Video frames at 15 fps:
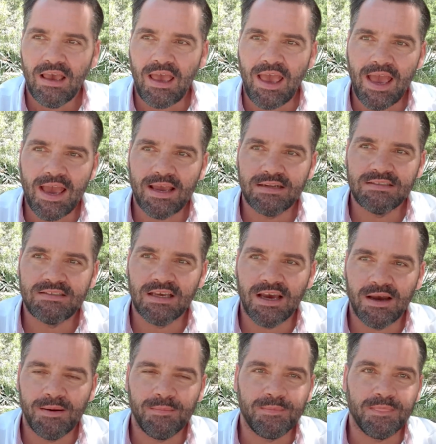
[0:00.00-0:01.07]
And
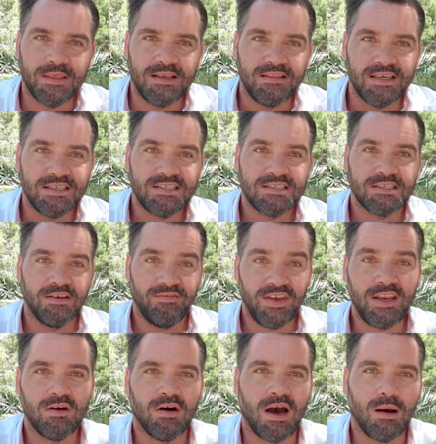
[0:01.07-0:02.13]
in this
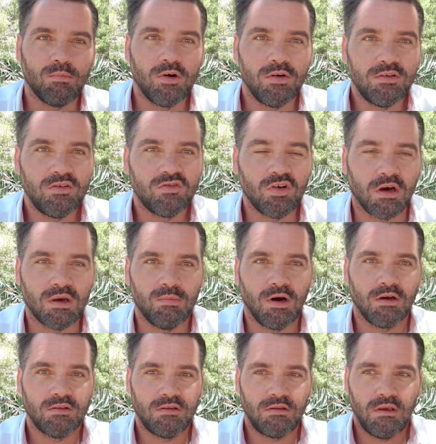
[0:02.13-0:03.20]
video I'm going to talk about